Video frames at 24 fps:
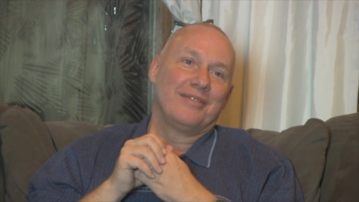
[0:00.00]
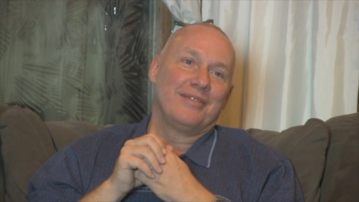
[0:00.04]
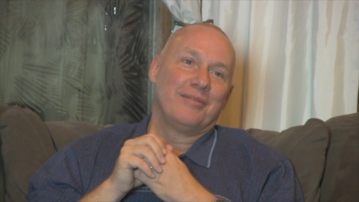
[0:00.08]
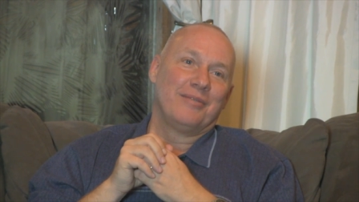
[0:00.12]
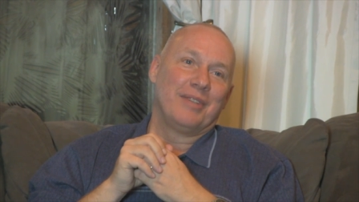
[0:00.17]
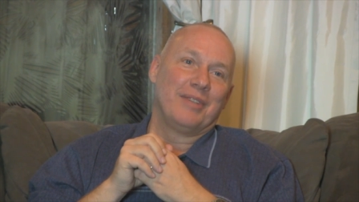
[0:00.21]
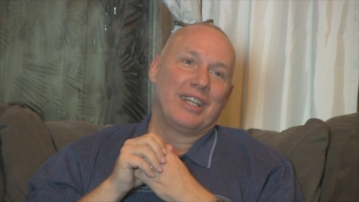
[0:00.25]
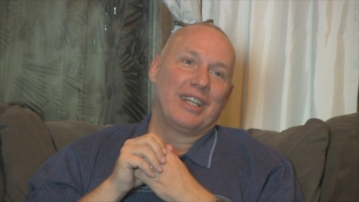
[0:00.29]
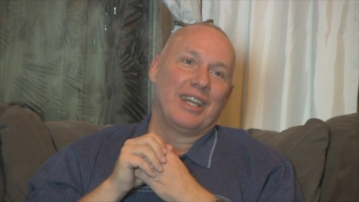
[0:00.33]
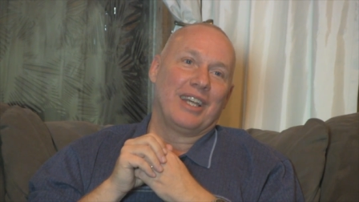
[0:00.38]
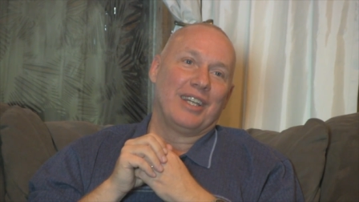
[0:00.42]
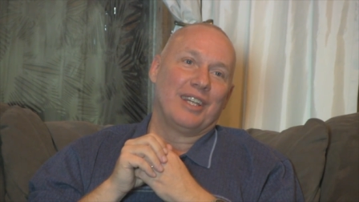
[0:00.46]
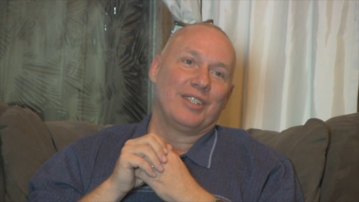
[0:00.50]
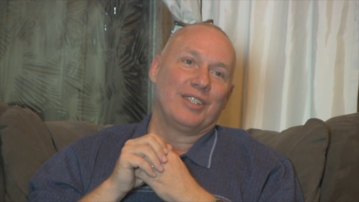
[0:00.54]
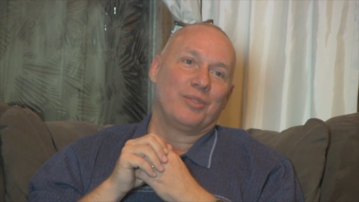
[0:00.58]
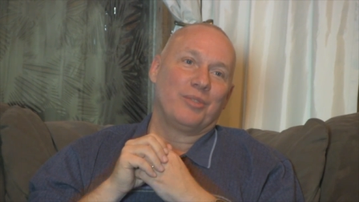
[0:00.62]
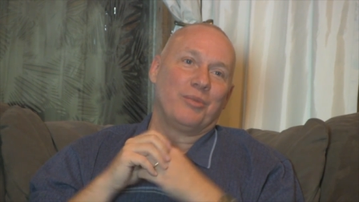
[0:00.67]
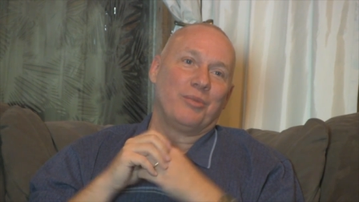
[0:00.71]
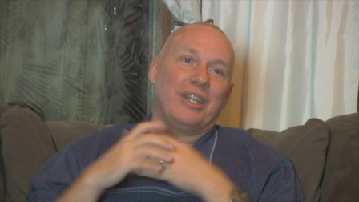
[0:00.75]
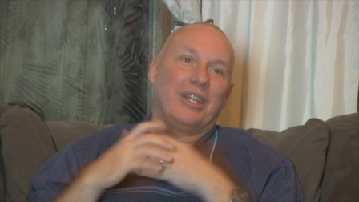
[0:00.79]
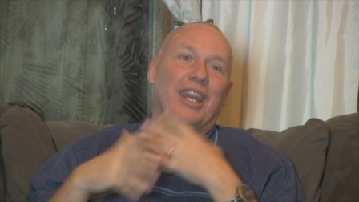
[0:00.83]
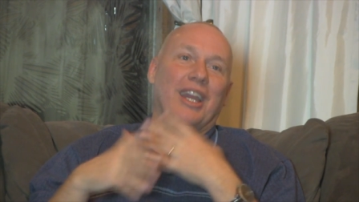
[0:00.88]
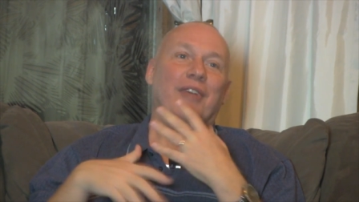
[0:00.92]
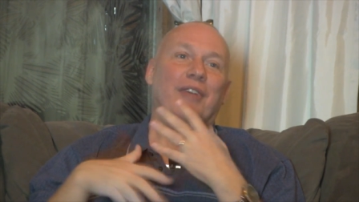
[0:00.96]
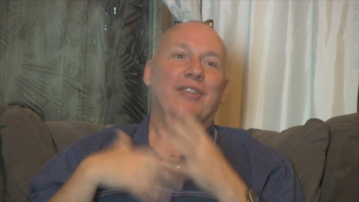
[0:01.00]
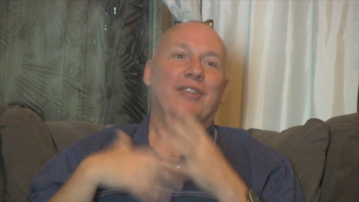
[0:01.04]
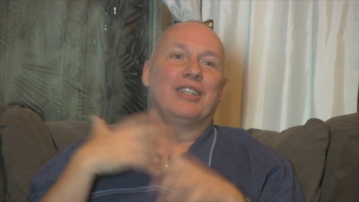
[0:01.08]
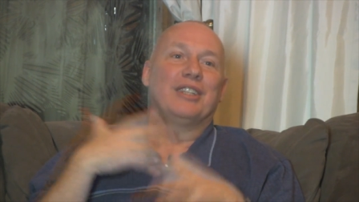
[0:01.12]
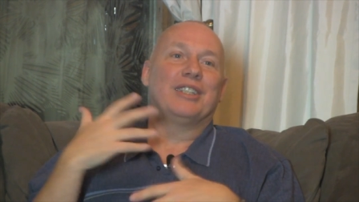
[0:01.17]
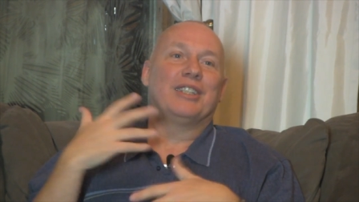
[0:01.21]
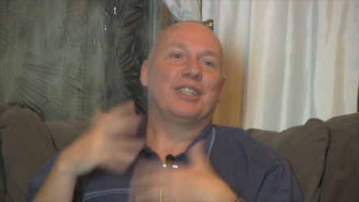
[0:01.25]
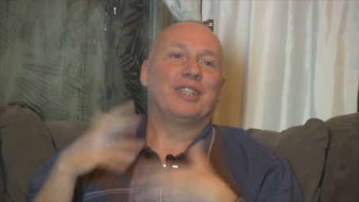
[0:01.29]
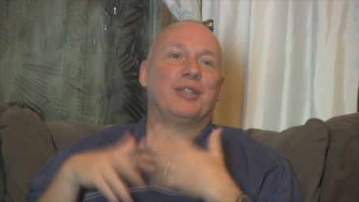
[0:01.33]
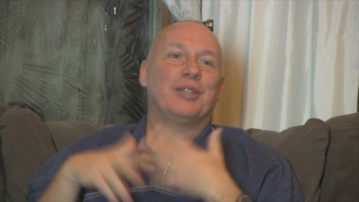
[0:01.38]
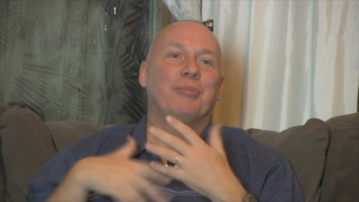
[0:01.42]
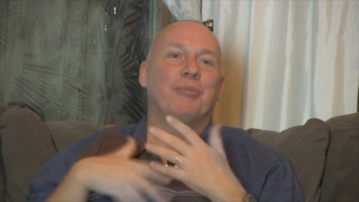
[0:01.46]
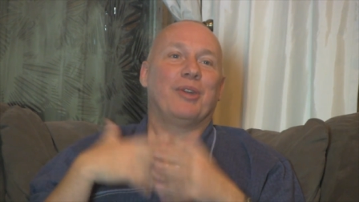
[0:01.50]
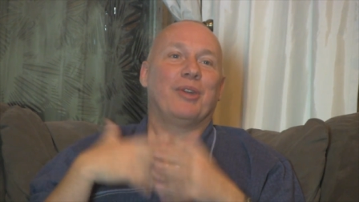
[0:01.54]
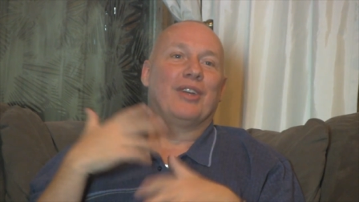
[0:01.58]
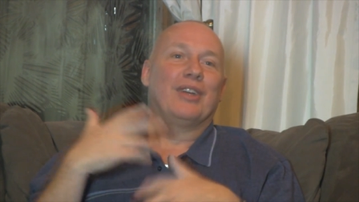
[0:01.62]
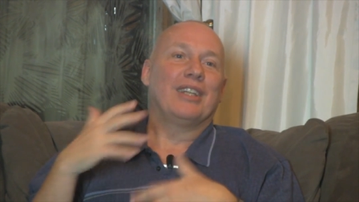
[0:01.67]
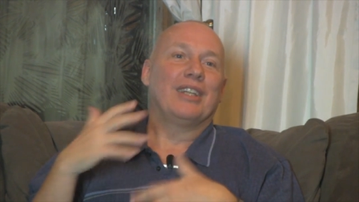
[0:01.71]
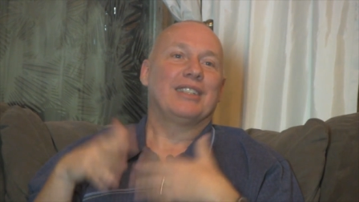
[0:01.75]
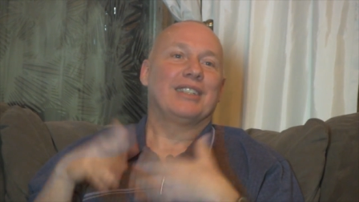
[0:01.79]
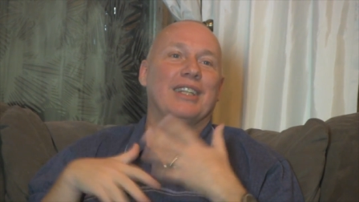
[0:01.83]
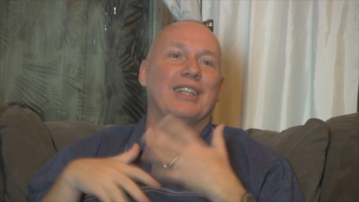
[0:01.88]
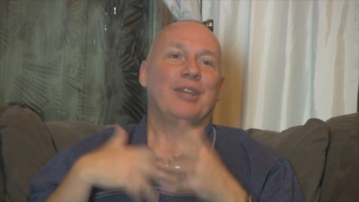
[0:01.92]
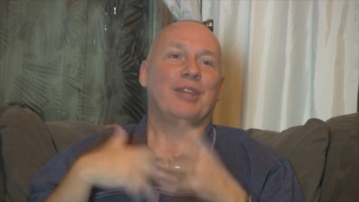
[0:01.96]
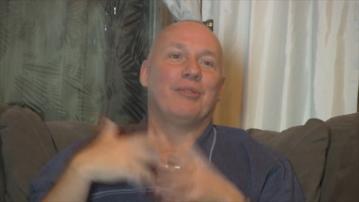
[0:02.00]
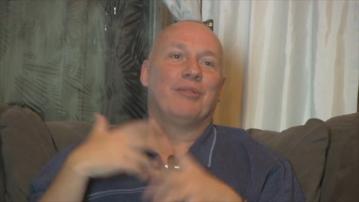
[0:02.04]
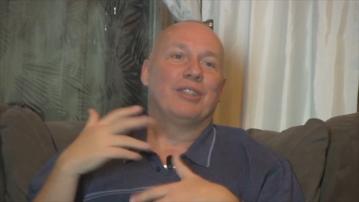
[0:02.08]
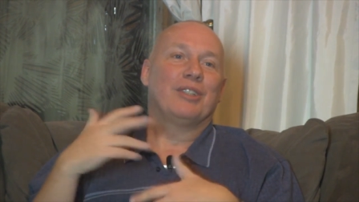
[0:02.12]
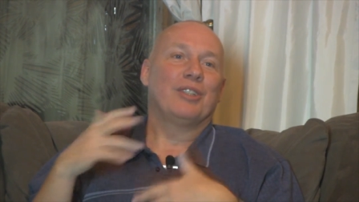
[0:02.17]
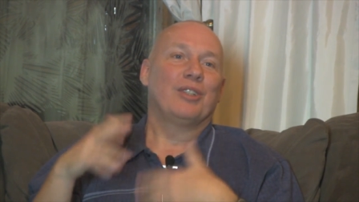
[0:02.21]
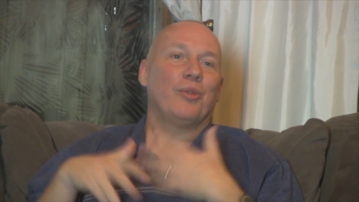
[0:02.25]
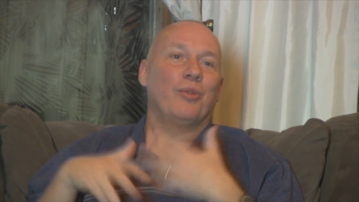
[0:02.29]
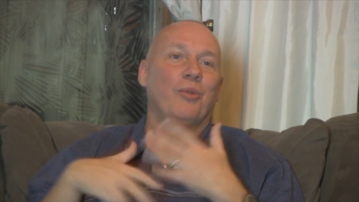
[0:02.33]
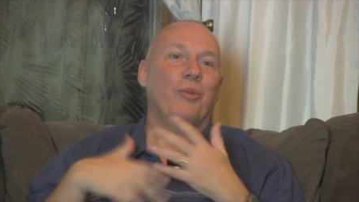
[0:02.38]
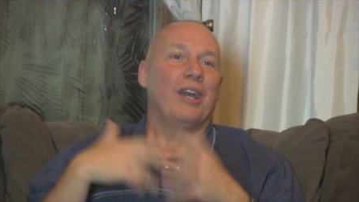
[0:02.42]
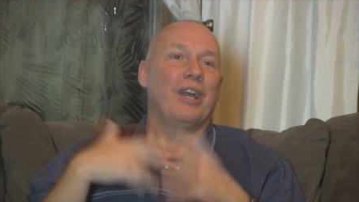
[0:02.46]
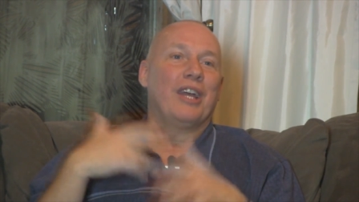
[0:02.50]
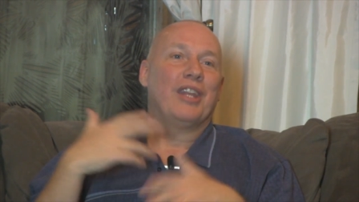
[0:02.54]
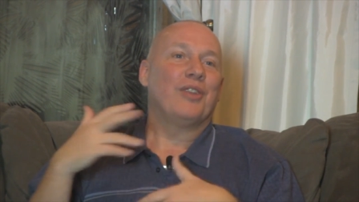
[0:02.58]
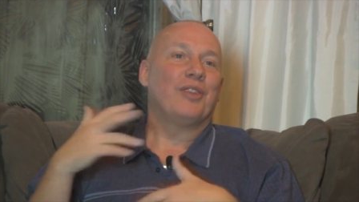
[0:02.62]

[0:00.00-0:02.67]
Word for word: because we have this experience that he was the way,